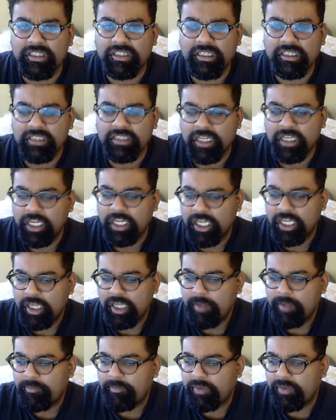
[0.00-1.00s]

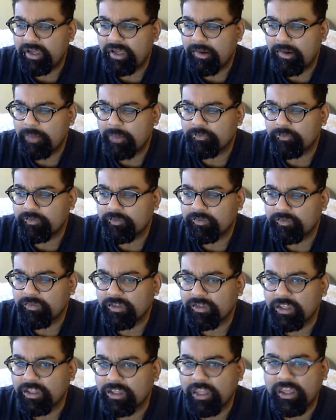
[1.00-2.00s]
this. But
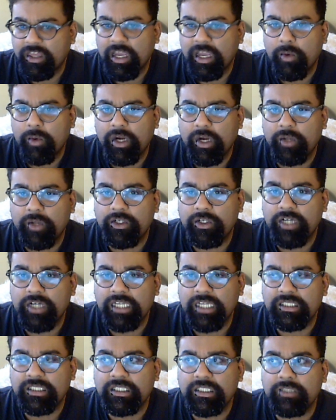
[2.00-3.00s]
the thing I want to
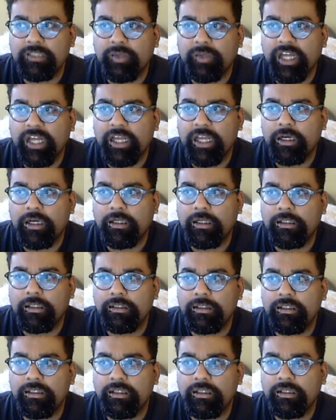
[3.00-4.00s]
address is what
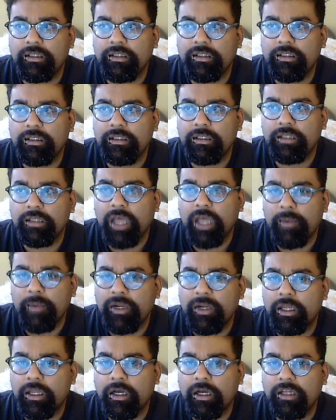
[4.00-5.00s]
I'm
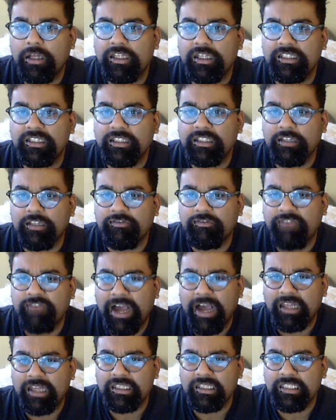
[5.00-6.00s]
going to call this the
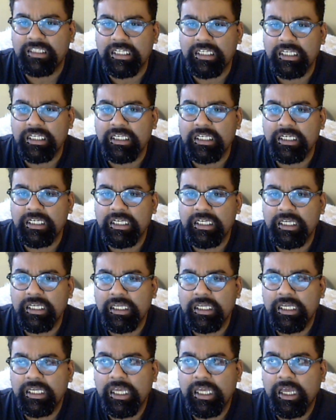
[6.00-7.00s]
fallacy
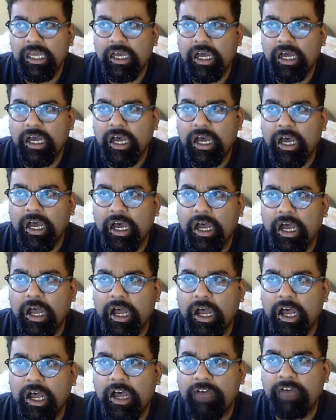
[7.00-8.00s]

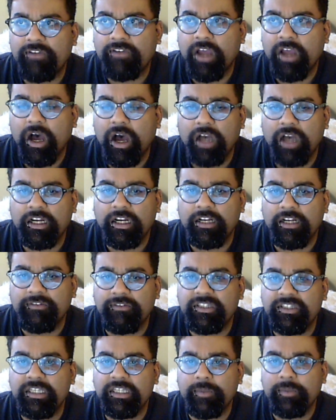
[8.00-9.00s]
of cognitive
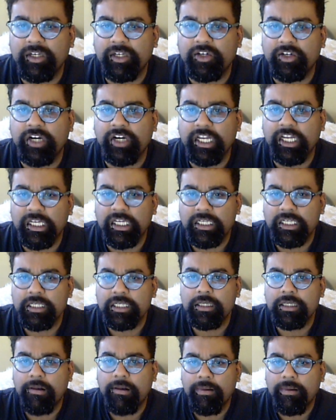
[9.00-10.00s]
symmetry.
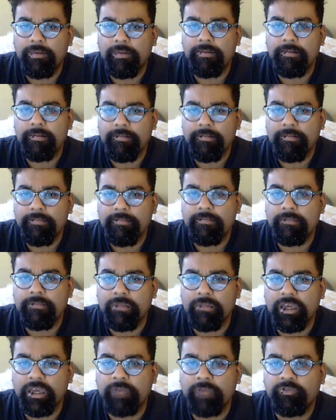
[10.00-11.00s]

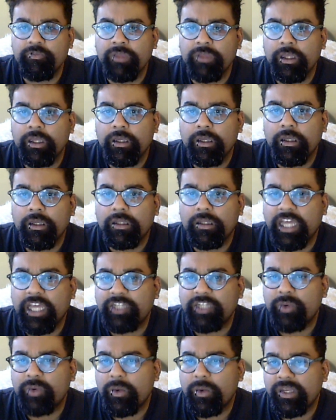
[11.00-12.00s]
Okay?
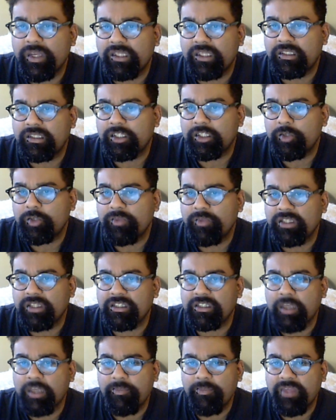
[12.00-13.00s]
That's where we assume that
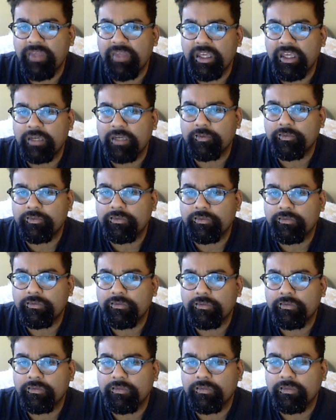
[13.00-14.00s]
something
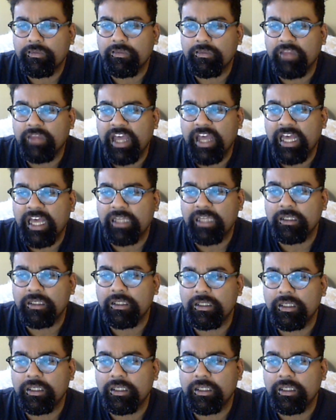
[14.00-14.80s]
that,